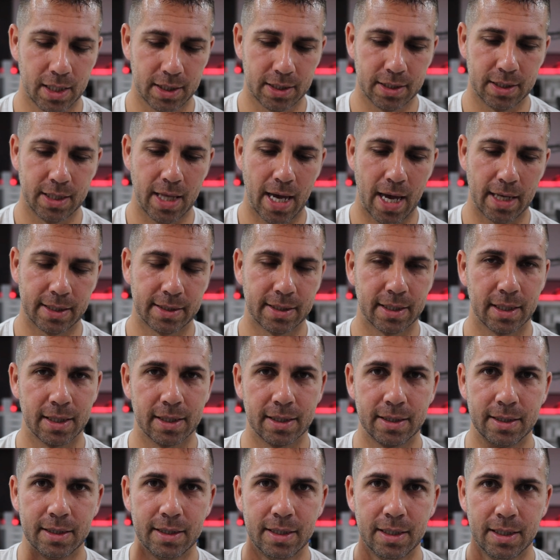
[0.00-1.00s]
is that
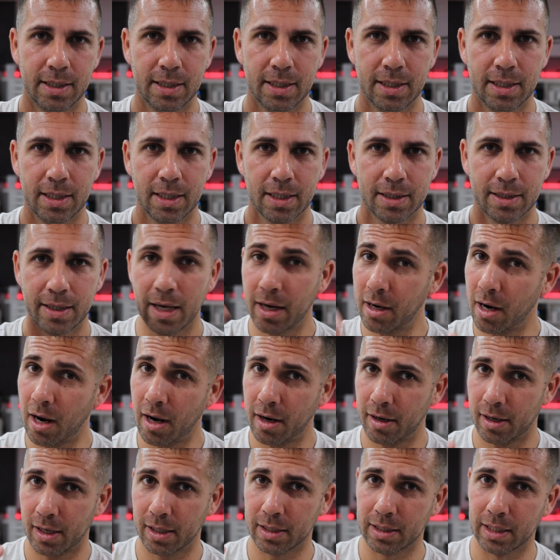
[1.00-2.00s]
the there
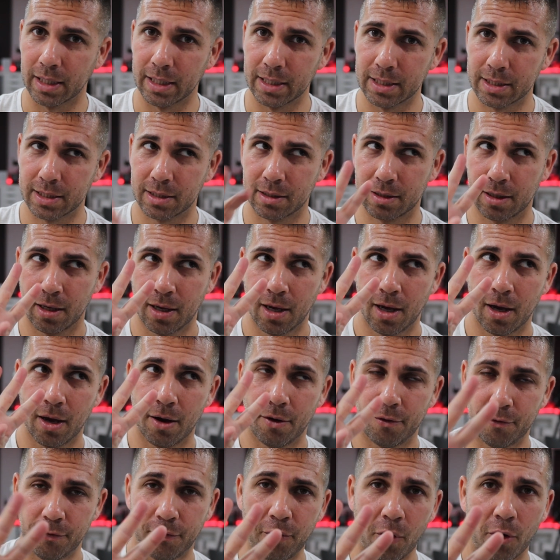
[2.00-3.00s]
are at least
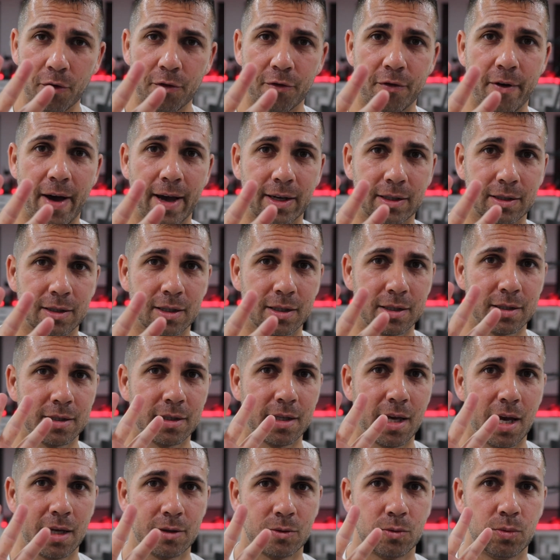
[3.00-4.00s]
four factors
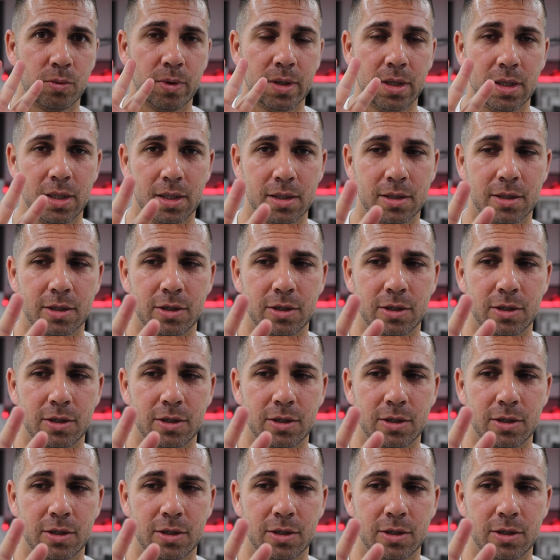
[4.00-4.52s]
that we need